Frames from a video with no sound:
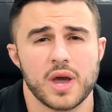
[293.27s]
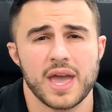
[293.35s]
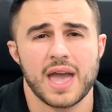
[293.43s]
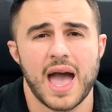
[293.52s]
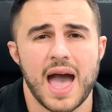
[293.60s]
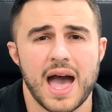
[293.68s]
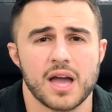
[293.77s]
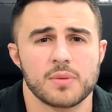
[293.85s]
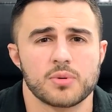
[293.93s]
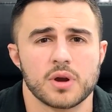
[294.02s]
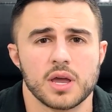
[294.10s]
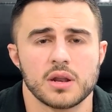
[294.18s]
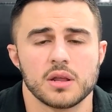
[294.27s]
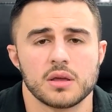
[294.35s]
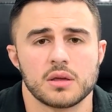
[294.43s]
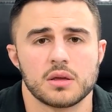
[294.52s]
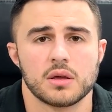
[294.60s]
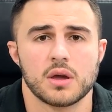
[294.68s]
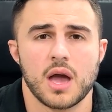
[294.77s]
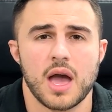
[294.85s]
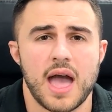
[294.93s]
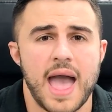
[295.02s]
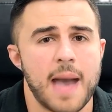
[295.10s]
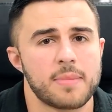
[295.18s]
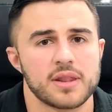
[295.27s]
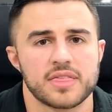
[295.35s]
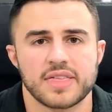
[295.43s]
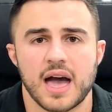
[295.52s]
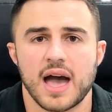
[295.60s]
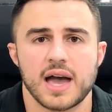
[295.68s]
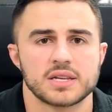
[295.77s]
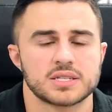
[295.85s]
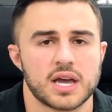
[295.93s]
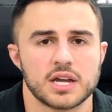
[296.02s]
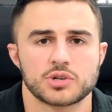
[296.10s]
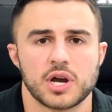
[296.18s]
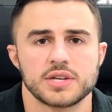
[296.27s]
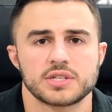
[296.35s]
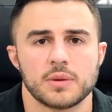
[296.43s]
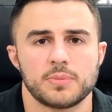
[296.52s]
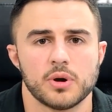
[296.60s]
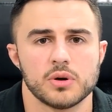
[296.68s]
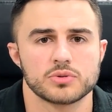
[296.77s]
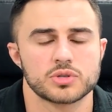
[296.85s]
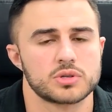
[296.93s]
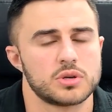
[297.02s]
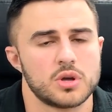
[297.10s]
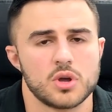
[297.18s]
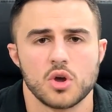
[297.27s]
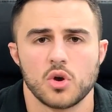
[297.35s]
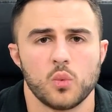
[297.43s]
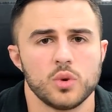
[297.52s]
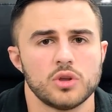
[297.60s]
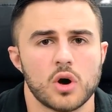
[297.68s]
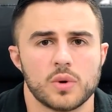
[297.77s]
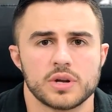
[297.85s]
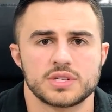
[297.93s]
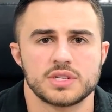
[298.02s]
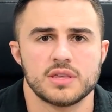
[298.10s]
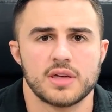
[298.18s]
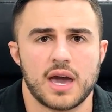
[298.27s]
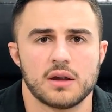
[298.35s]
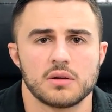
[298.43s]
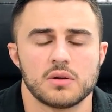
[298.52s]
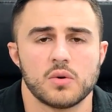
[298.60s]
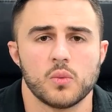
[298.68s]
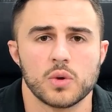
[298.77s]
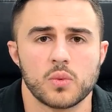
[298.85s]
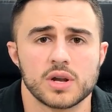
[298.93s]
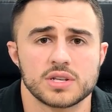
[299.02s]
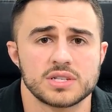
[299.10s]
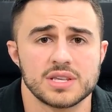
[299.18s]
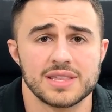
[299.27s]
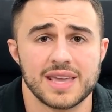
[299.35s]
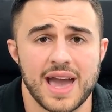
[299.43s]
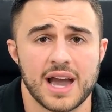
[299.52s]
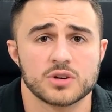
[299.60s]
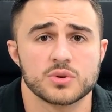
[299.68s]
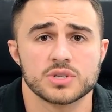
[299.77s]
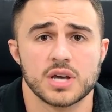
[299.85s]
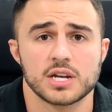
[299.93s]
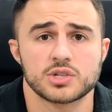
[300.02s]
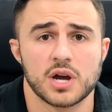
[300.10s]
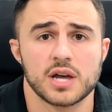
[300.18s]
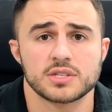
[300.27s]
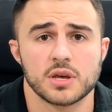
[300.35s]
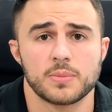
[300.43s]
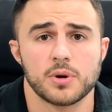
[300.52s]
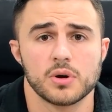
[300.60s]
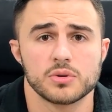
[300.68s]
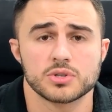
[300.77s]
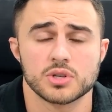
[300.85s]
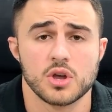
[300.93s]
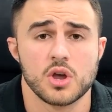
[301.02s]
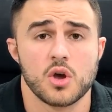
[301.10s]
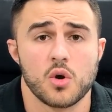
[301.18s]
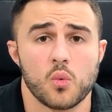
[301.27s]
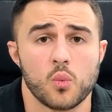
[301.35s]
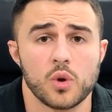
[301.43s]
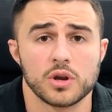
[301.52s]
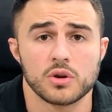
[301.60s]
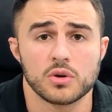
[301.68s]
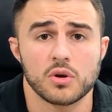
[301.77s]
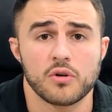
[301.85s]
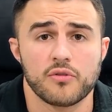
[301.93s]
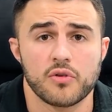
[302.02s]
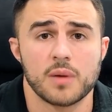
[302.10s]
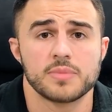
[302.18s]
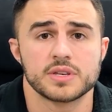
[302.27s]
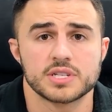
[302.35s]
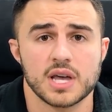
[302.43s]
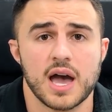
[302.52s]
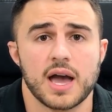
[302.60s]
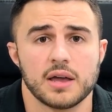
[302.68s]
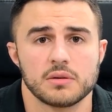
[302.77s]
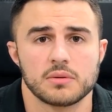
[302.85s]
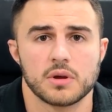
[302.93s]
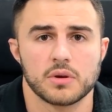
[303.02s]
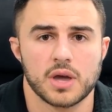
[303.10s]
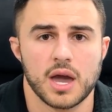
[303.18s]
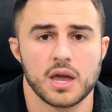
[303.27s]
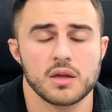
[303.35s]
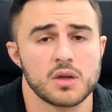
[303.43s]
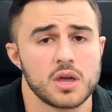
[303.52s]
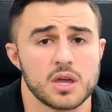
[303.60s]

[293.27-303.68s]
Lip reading: a hybrid ab and thigh side tricep pose. We don't want to see that. we want to see the actual side tricep pose when you're from the side, okay?